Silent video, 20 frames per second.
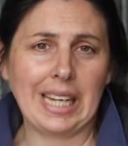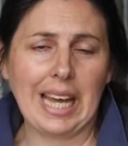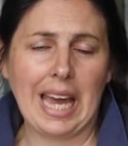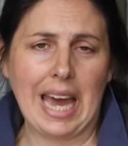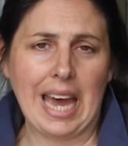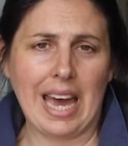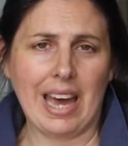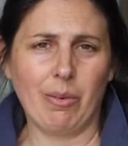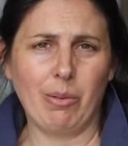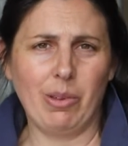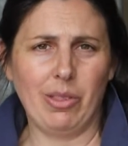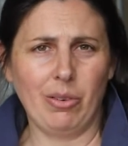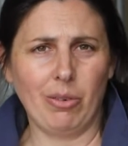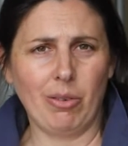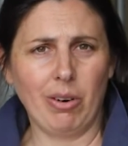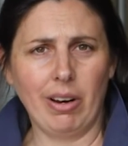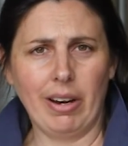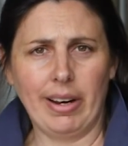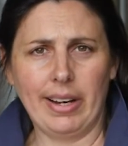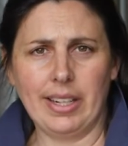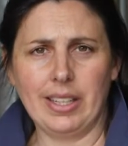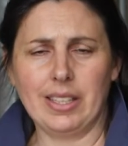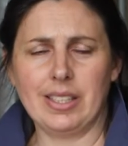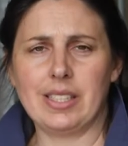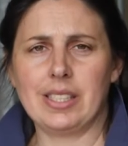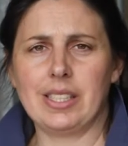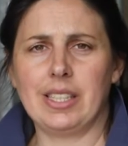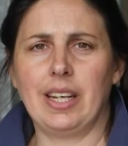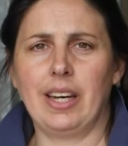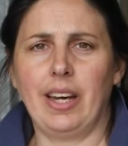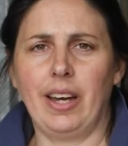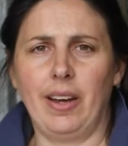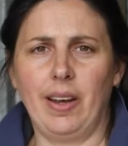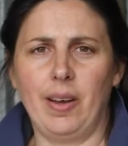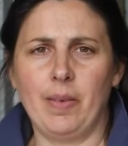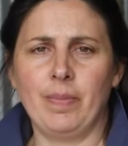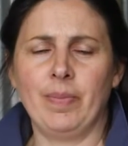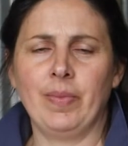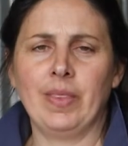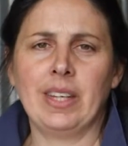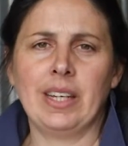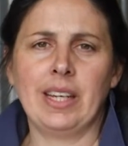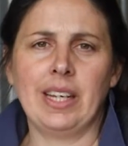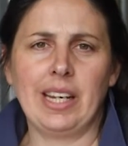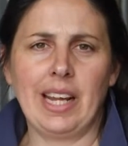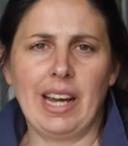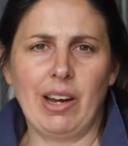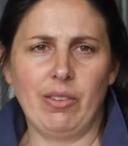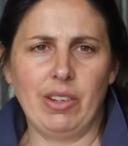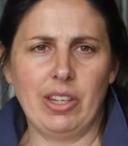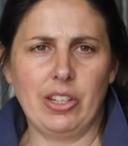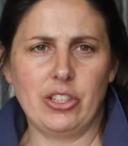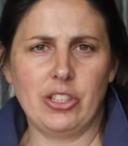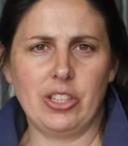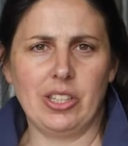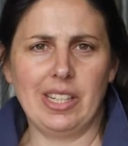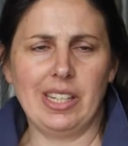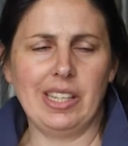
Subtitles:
care with your client and how they should